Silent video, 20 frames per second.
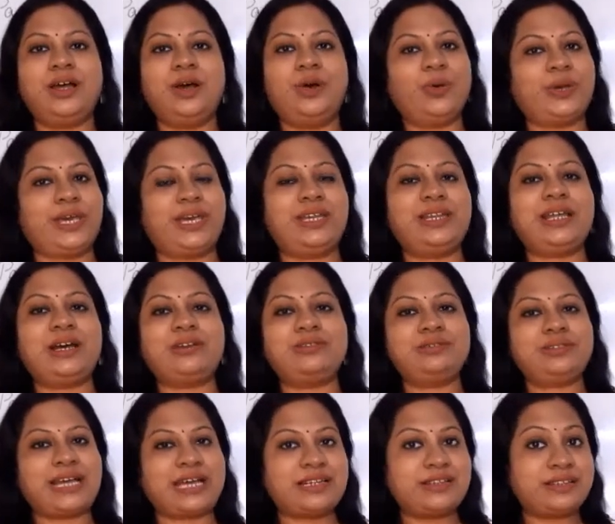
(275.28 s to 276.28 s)
Okay,
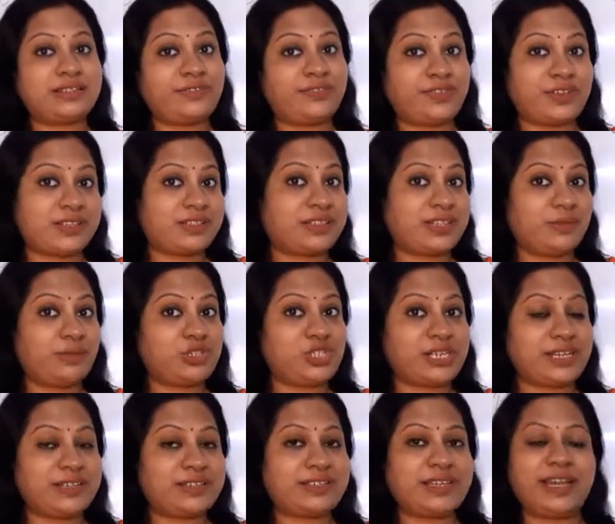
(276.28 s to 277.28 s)
now that is the first thing which
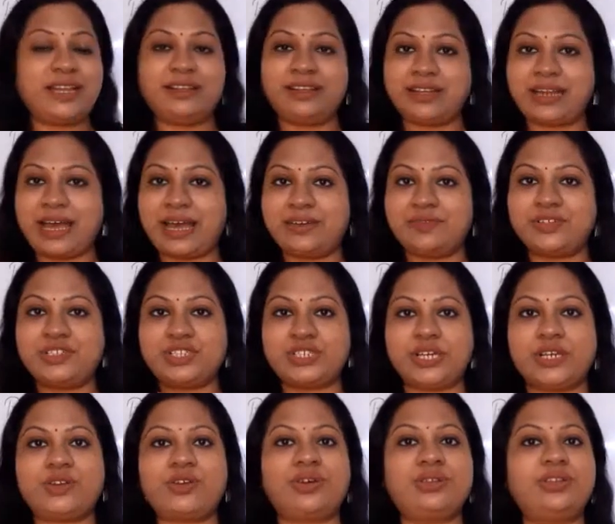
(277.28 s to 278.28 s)
I said, that have a
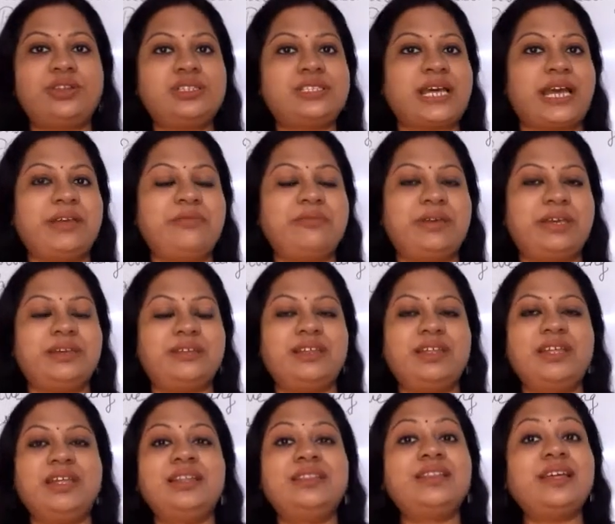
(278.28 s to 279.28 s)
check on the timing.
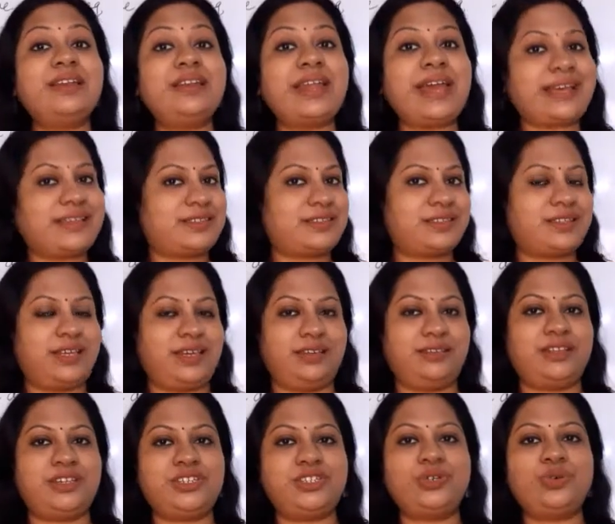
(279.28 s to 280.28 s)
The next
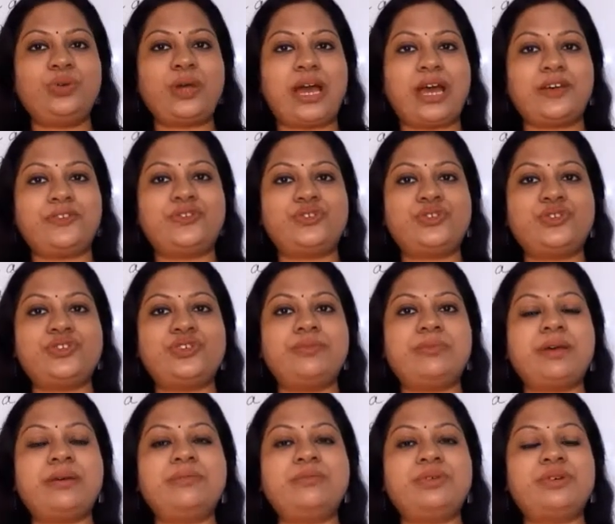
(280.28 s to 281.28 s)
thing that you have to
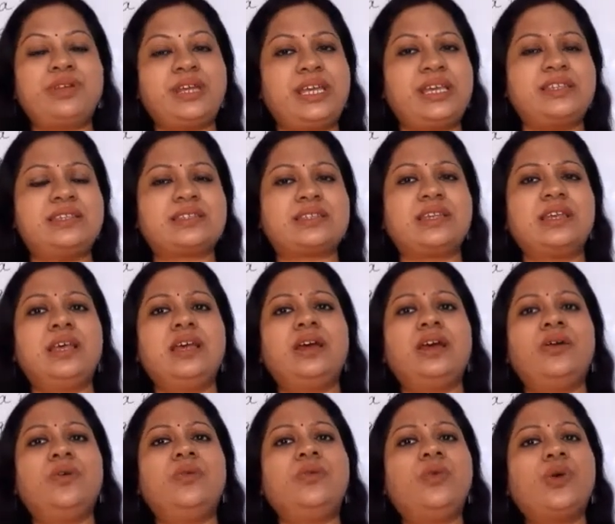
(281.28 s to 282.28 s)
remember is,
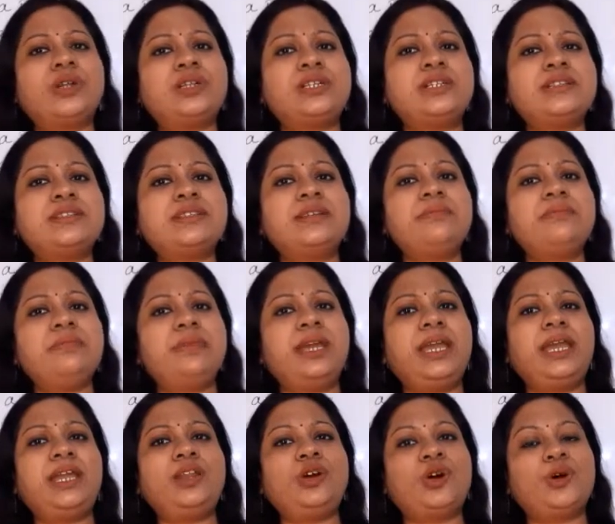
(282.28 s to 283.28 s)
what is the
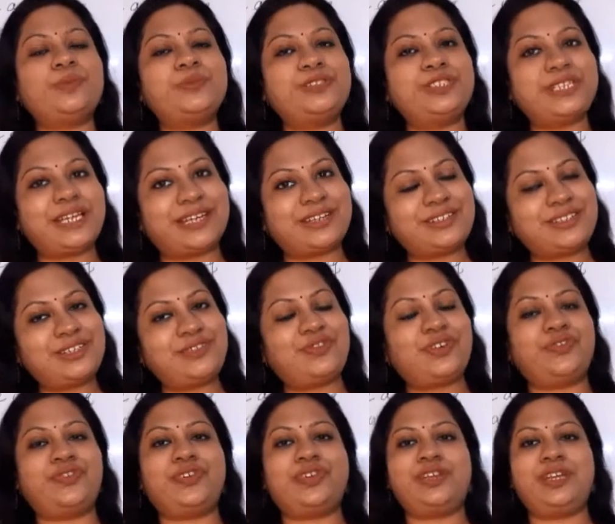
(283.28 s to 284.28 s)
main objective
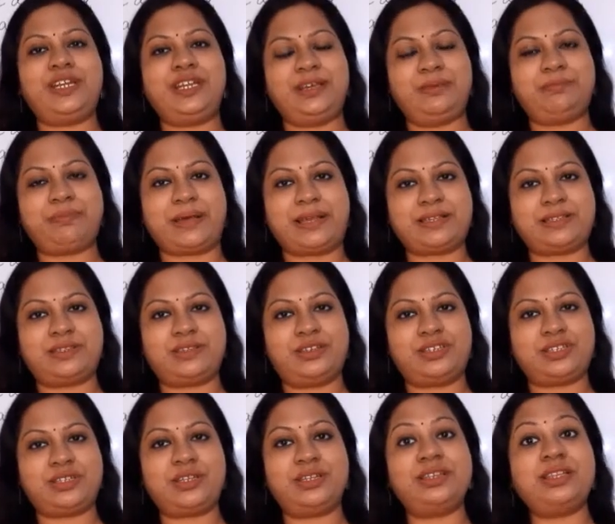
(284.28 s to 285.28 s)
of a reading
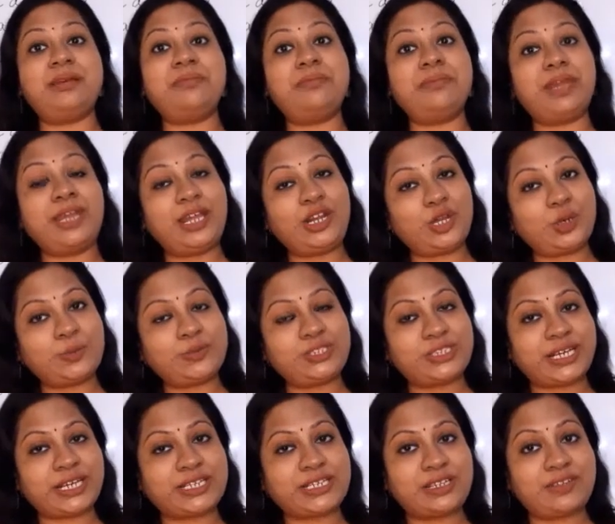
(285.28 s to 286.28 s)
passage? The main
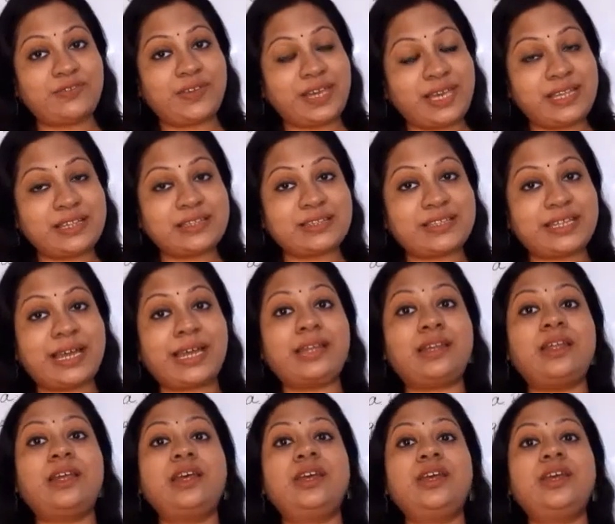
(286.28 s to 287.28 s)
objective is
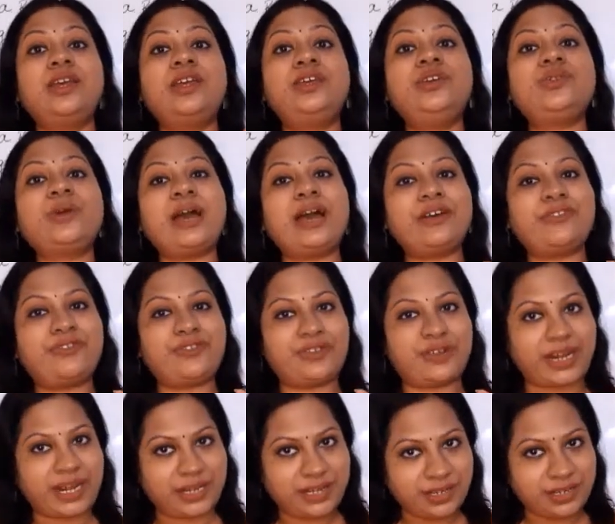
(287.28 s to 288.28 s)
that you
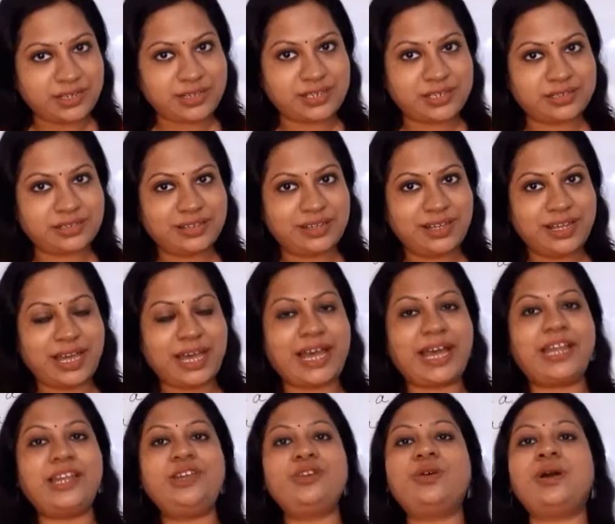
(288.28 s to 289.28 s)
have read it
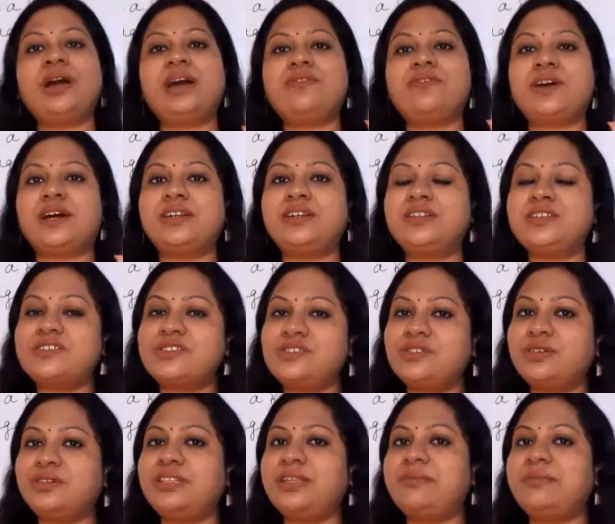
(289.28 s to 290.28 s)
and you have
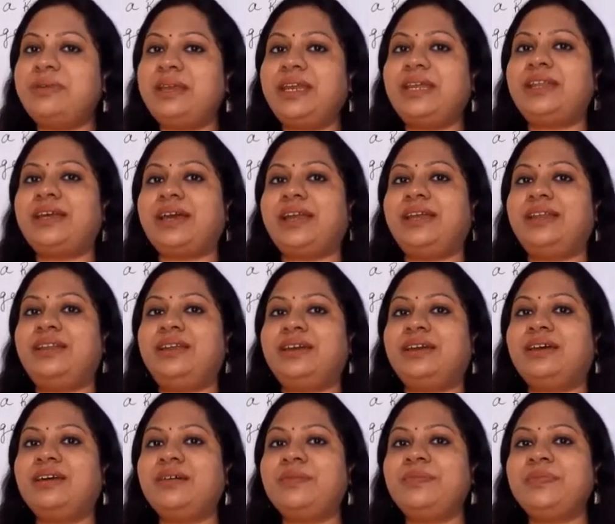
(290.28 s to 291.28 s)
understood the main
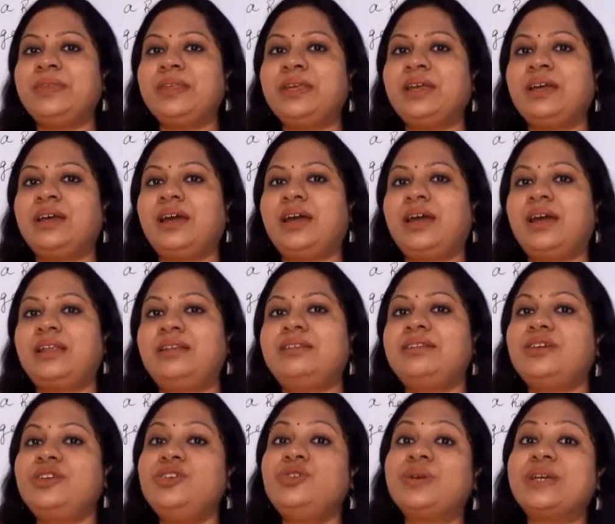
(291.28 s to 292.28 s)
idea
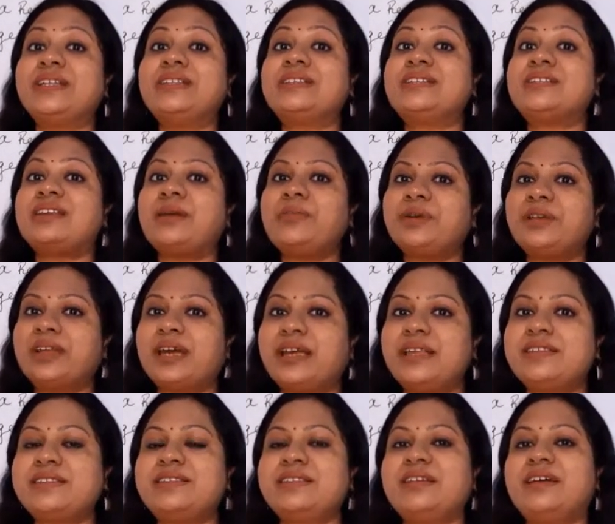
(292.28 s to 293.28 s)
and you can
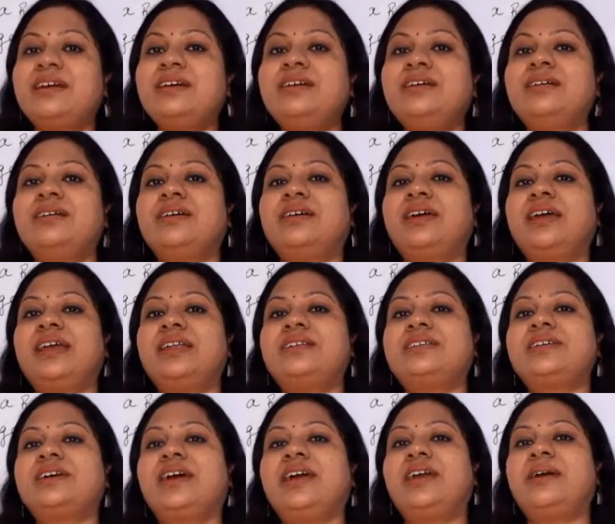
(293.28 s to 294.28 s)
summarize the
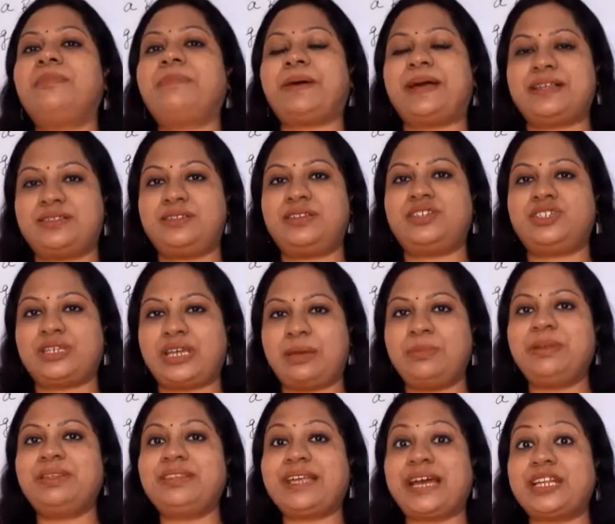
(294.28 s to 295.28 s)
entire passage.
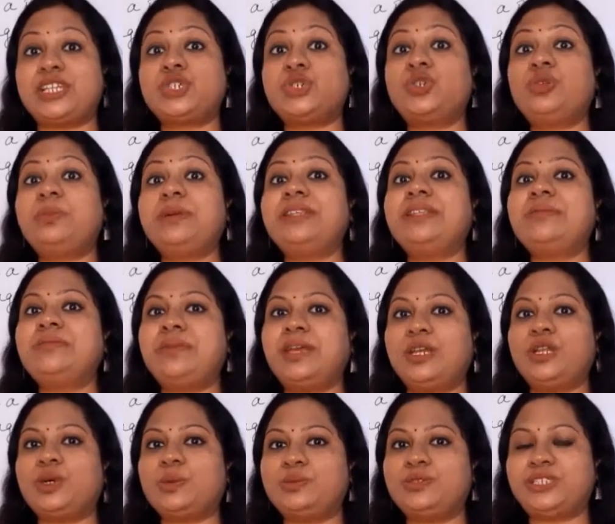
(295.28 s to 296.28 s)
I mean, that should be the
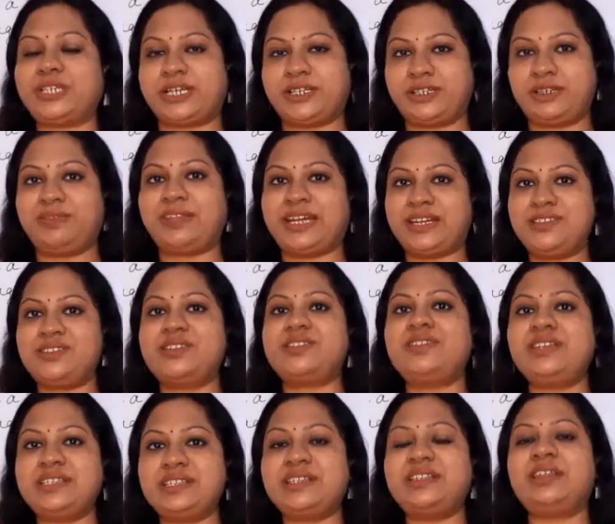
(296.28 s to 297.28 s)
main objective. That is the
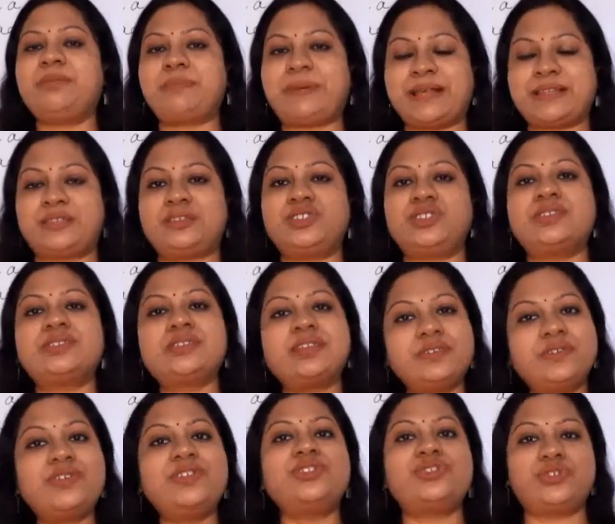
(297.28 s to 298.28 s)
reason the passage is
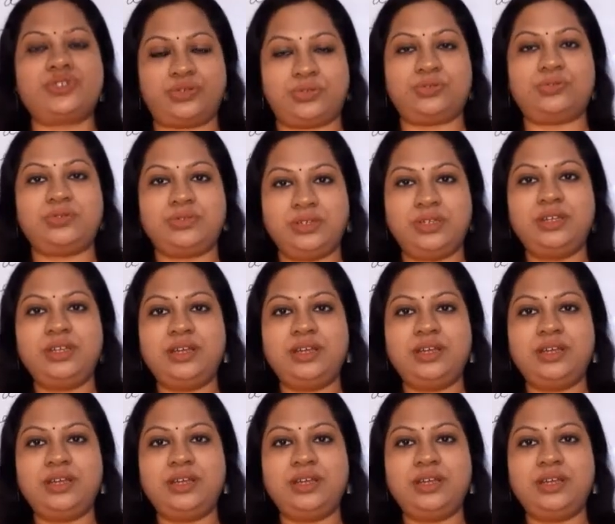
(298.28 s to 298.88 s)
given to you.